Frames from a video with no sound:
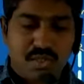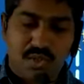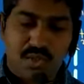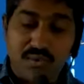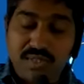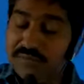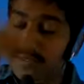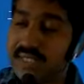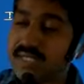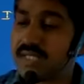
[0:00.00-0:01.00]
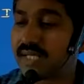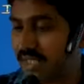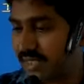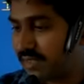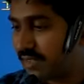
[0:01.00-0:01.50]
So out of these
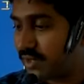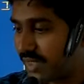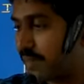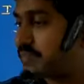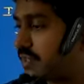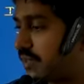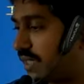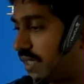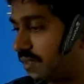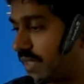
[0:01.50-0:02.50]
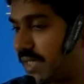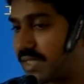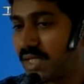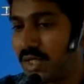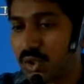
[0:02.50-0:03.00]
three, you can observe here
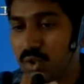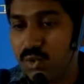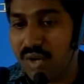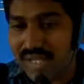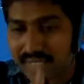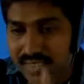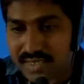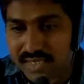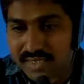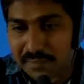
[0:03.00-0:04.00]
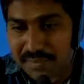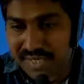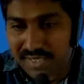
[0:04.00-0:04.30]
that two are inside the